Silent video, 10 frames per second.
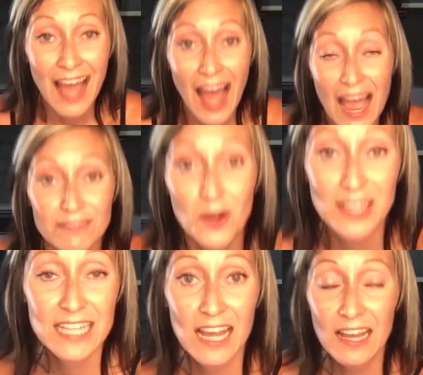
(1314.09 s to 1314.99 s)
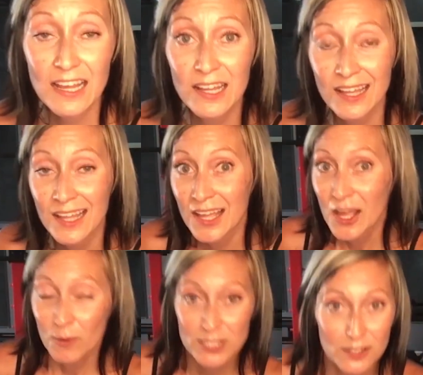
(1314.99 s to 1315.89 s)
I have no idea
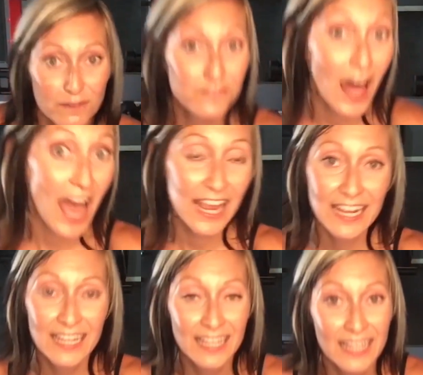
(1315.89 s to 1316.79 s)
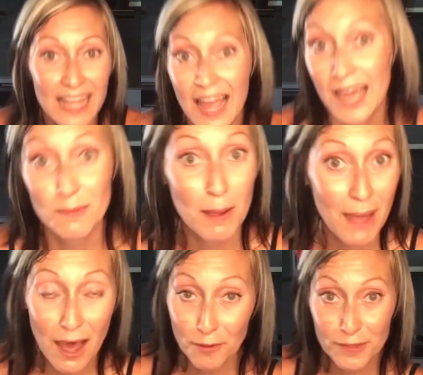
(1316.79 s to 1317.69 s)
what's gonna fly out of my
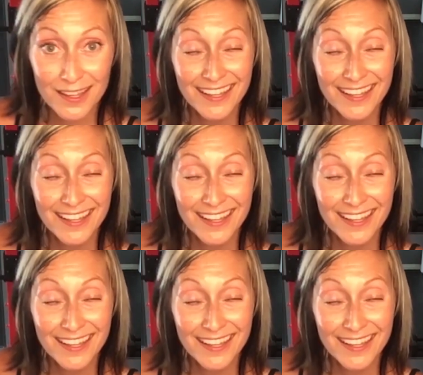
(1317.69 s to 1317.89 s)
mouth.